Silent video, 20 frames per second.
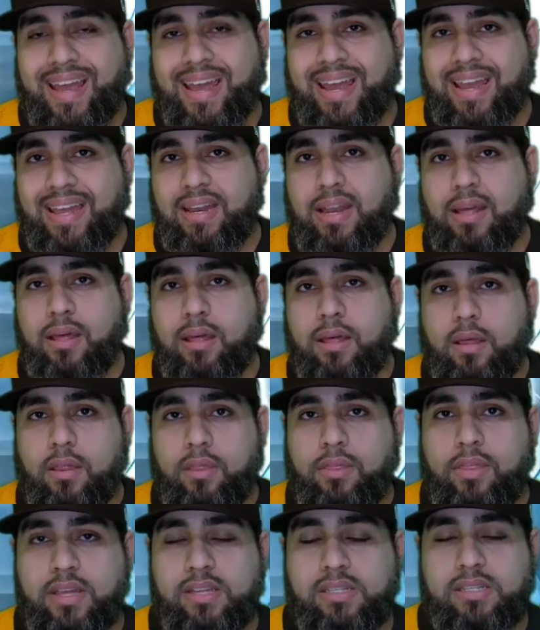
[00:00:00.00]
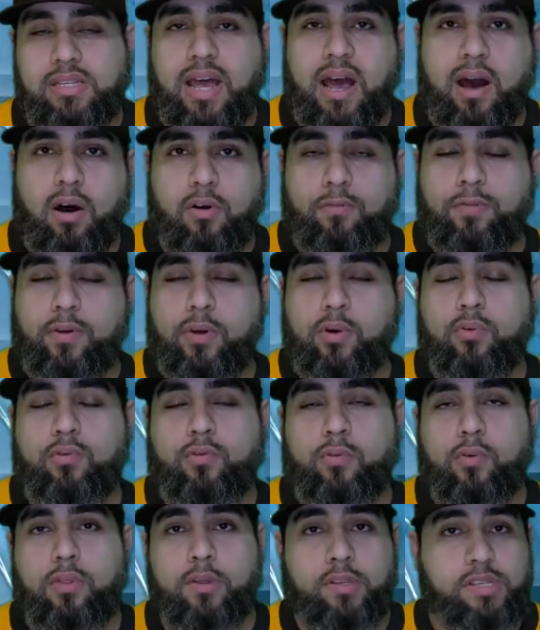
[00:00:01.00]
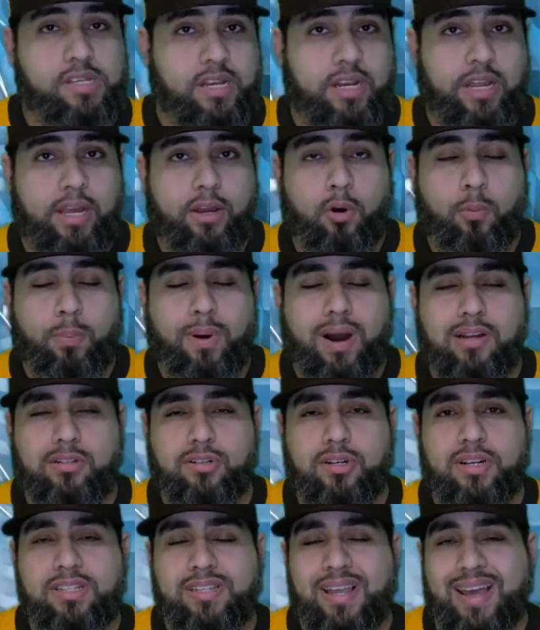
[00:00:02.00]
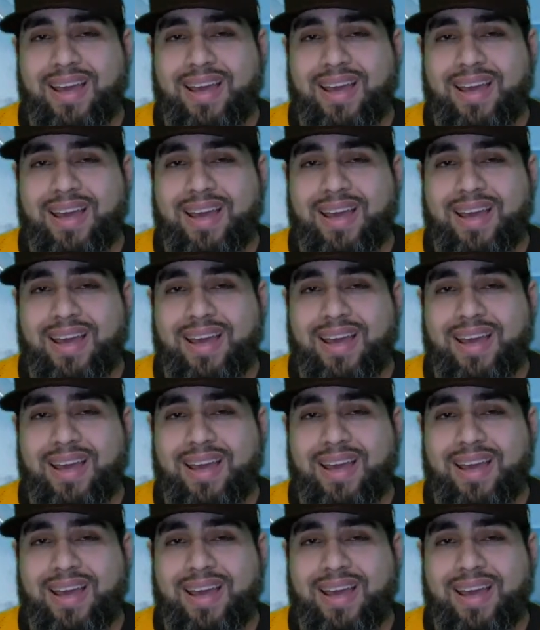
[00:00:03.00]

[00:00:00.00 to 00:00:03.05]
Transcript: in this outfield for the San Diego Padres.